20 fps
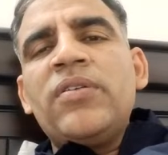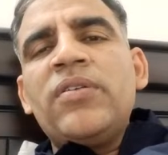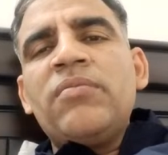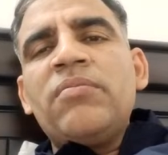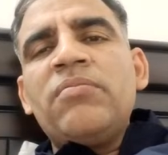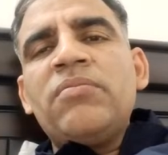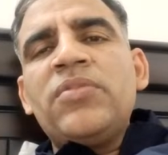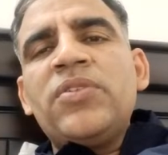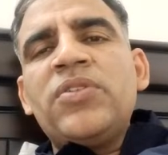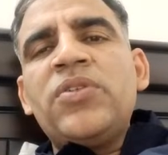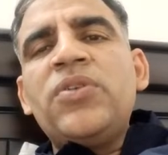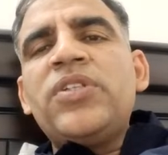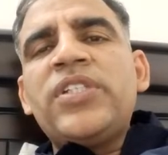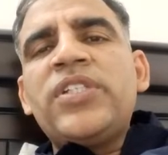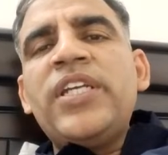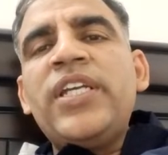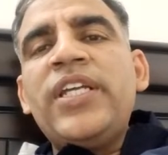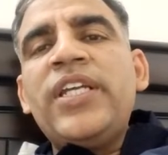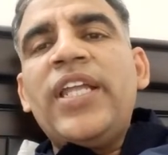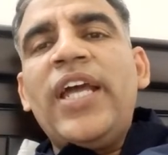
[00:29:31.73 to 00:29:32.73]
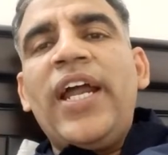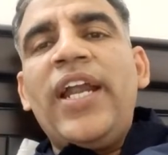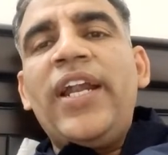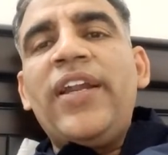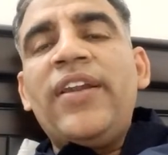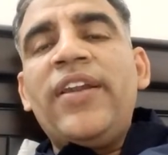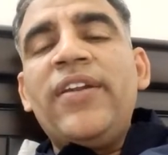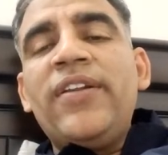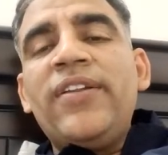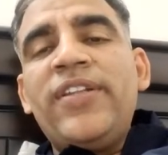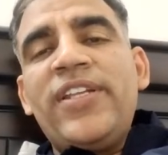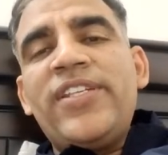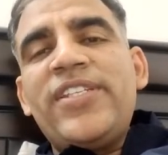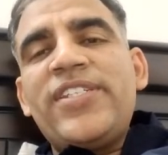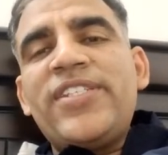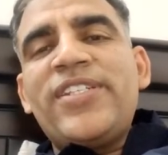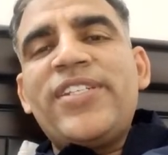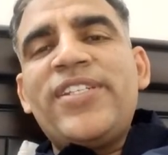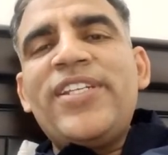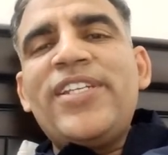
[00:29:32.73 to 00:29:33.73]
should see that
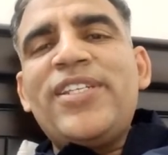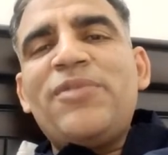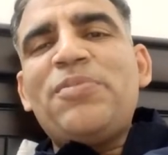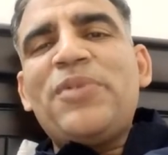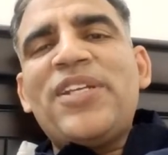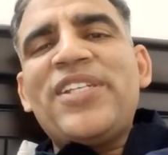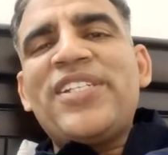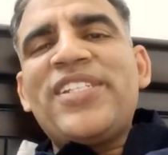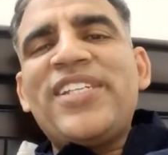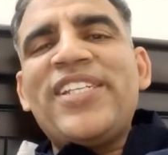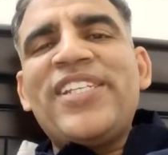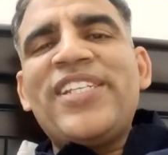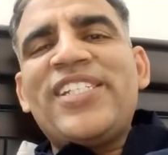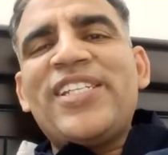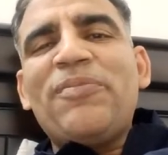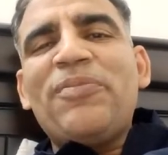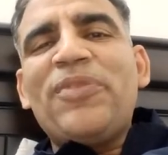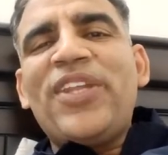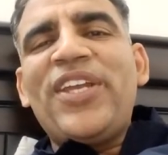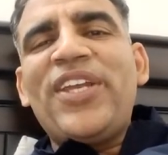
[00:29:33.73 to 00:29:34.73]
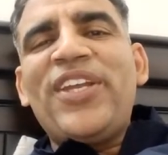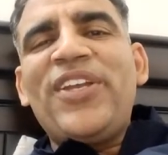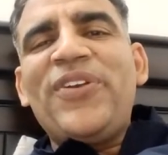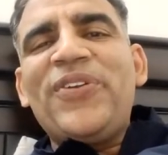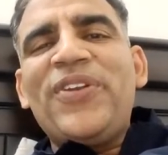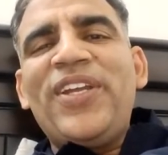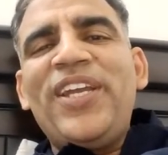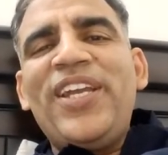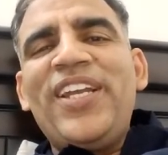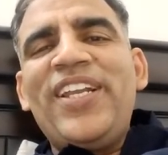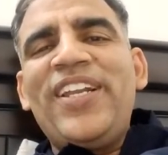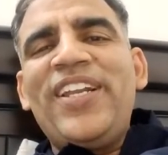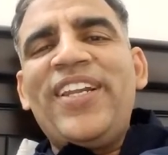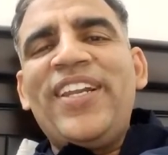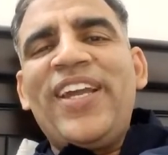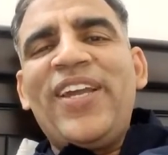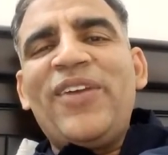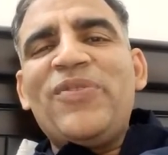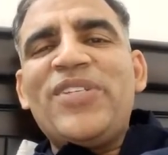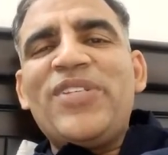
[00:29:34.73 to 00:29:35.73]
this person is something unique,
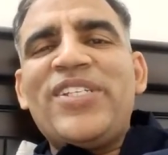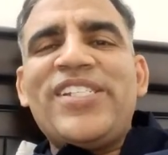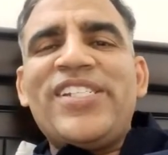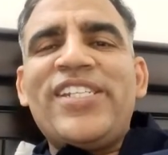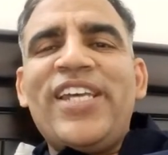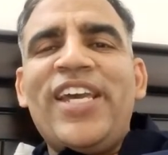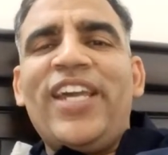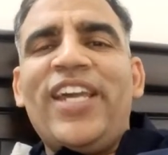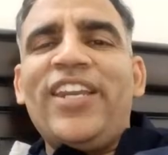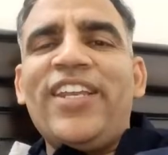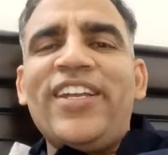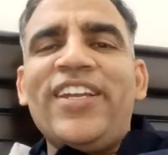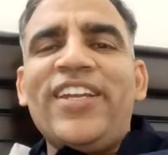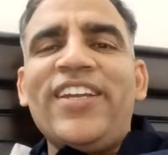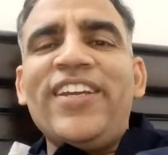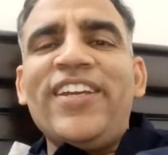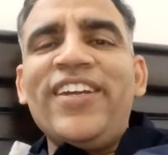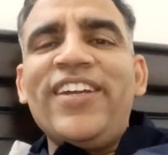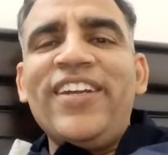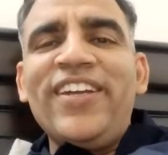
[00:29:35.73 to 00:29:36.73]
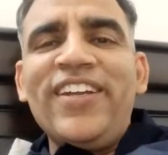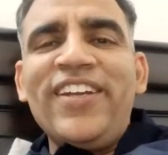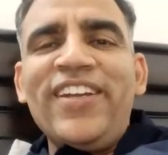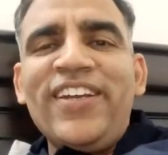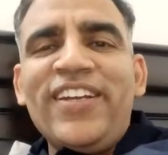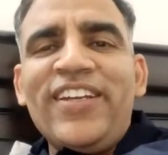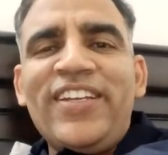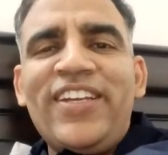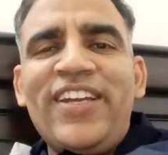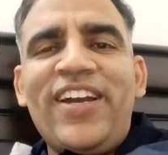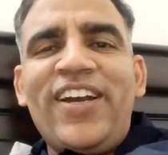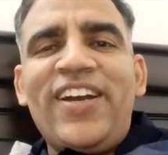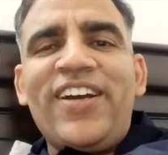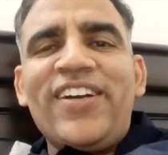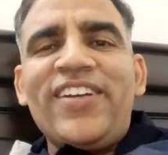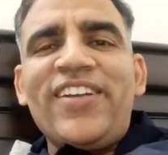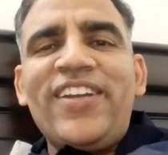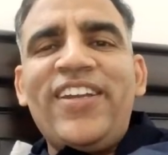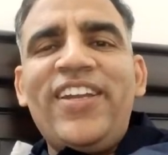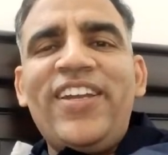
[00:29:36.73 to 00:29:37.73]
like Mr. Sani. Yeah,
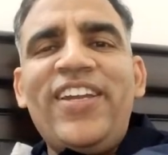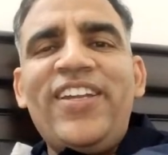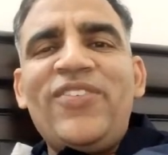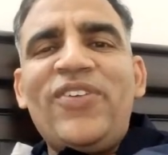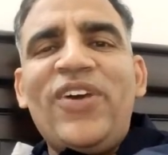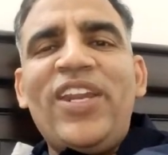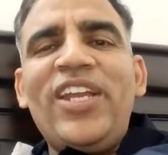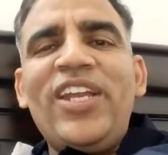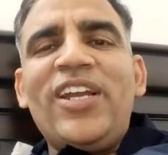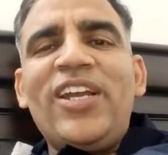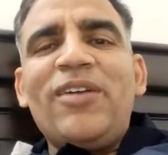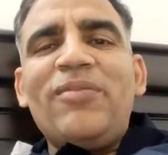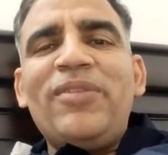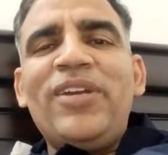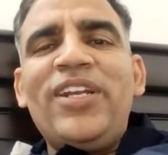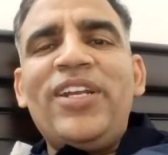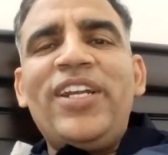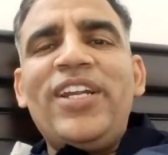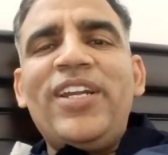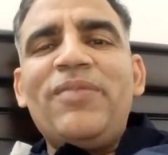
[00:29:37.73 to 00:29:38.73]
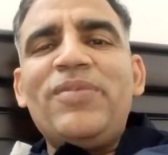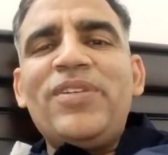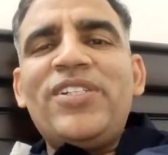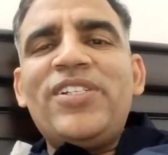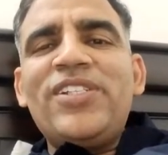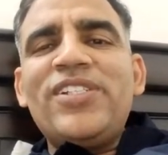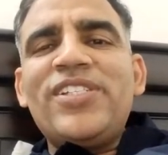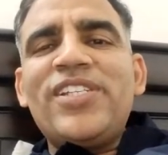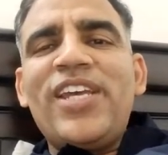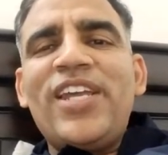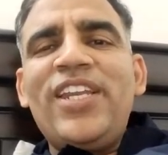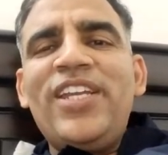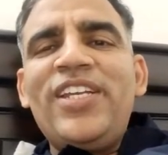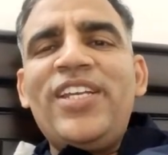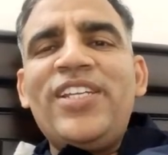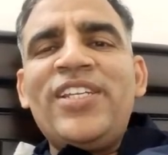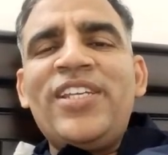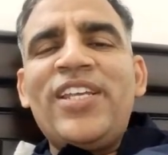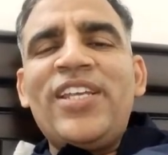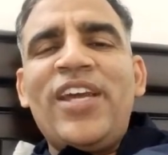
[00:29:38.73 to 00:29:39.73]
he is very committed. Mr. Sani
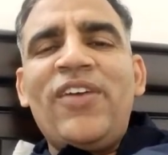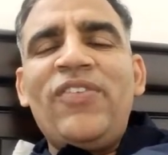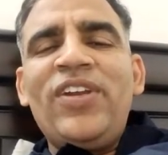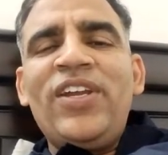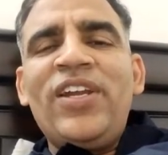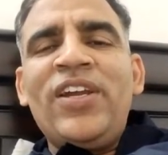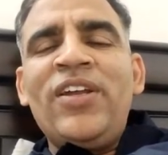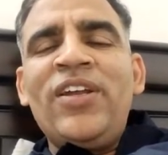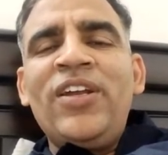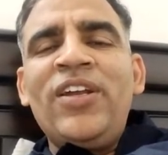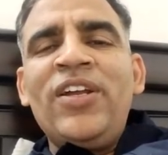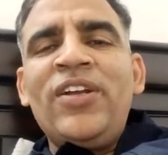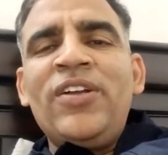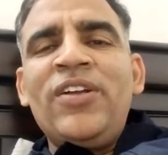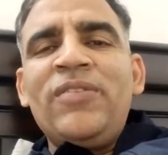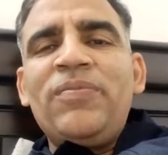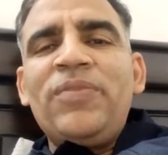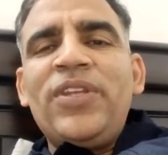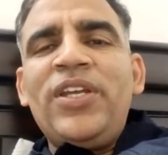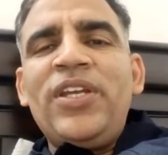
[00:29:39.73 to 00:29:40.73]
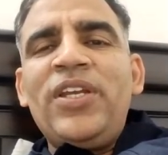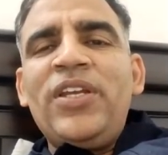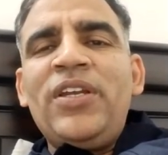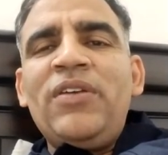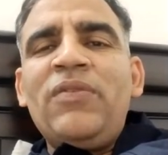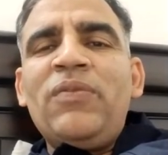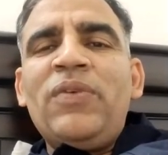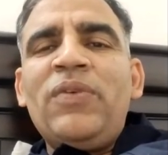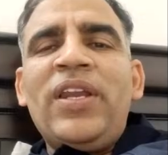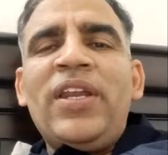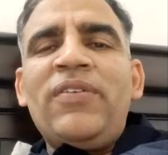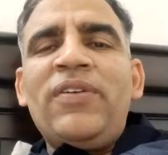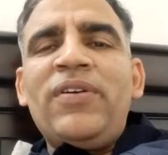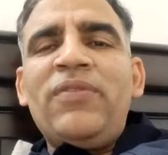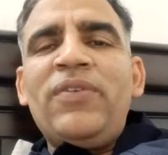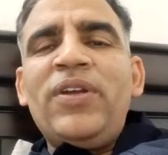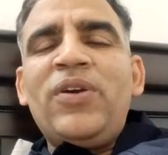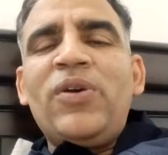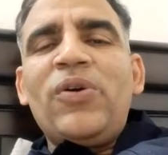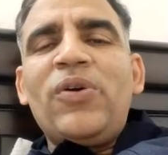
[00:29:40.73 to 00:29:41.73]
is having a, he, whenever
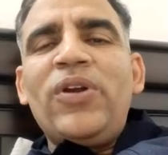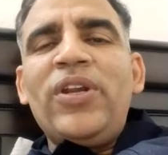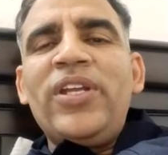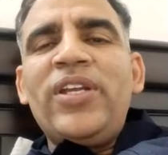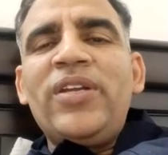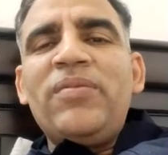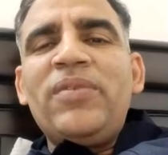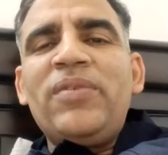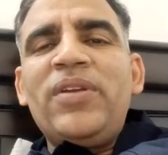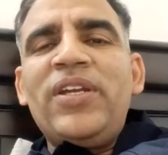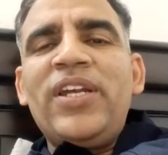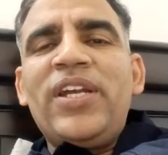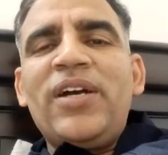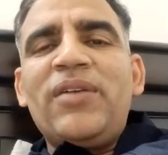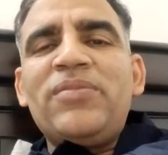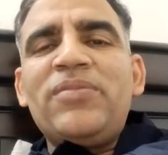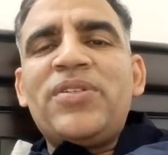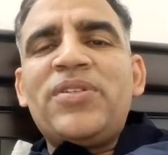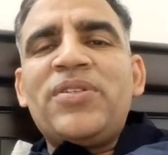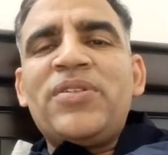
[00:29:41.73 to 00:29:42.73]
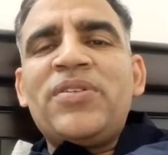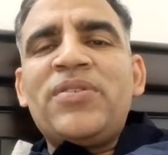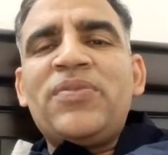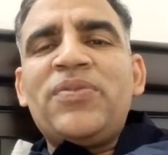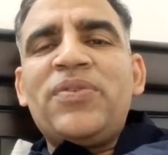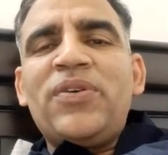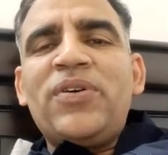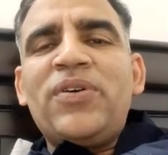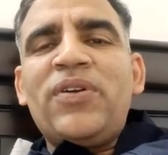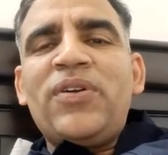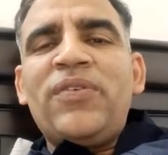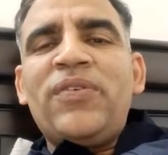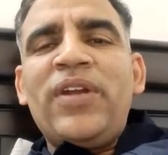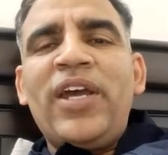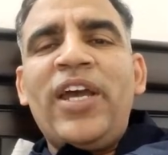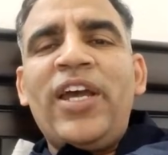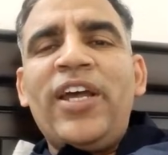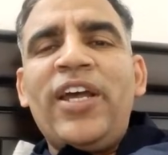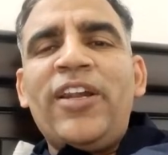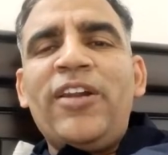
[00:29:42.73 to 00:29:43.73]
we call him, he comes for our
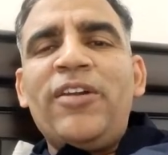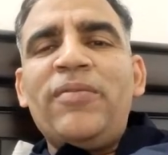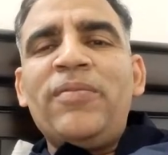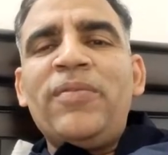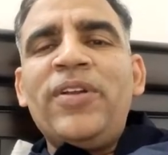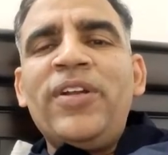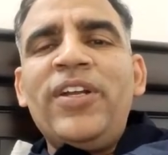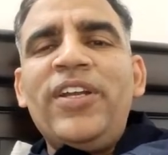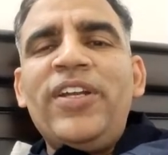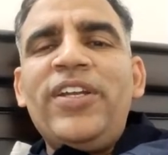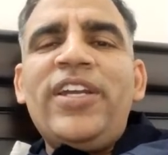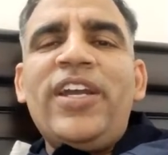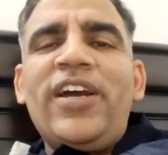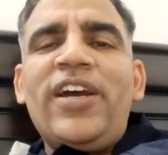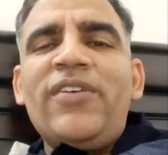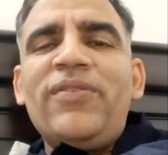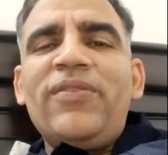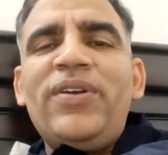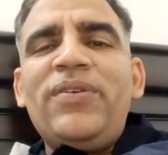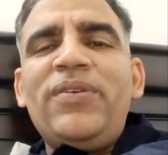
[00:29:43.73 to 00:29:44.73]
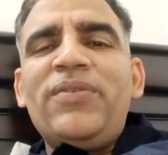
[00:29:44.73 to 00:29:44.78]
help. Yeah, we